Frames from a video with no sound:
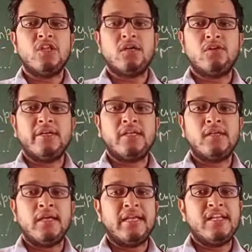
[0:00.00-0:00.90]
not
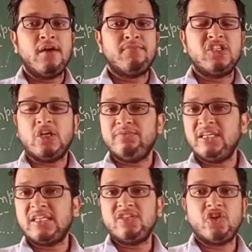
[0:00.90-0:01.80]
only any of this
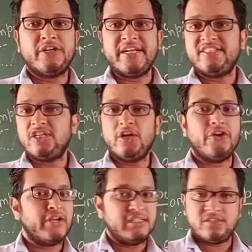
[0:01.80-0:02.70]
objective short answer,
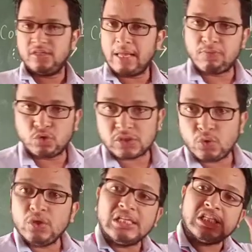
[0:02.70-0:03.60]
long answer type
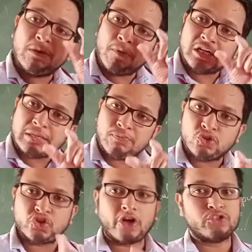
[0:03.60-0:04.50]
question, only the
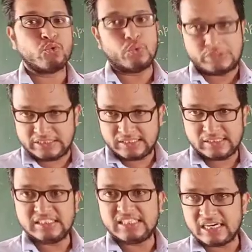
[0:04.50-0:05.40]
multiple choice question.
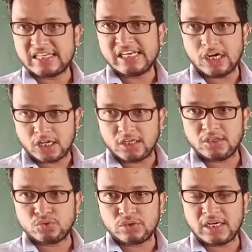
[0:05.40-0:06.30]
Is that clear or
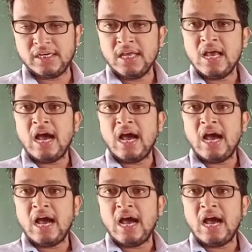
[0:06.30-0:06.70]
not, student?